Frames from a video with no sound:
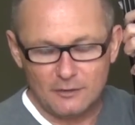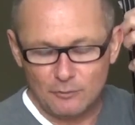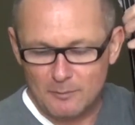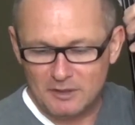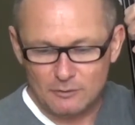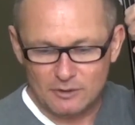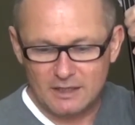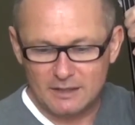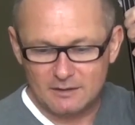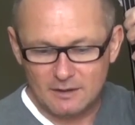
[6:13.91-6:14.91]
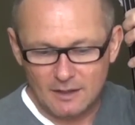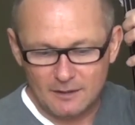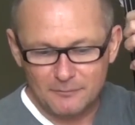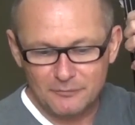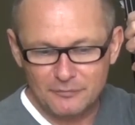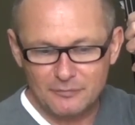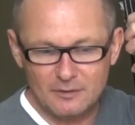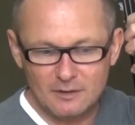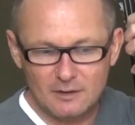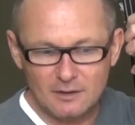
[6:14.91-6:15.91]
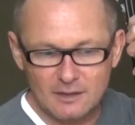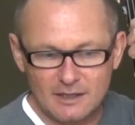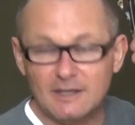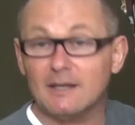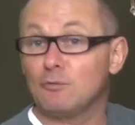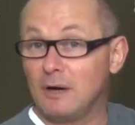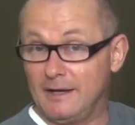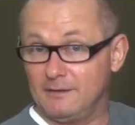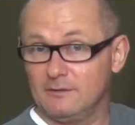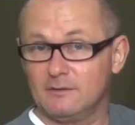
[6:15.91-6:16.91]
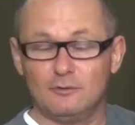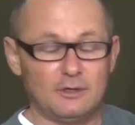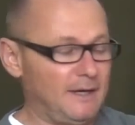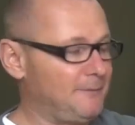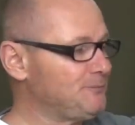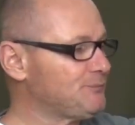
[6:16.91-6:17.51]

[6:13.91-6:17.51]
remedy or can get right. Okay,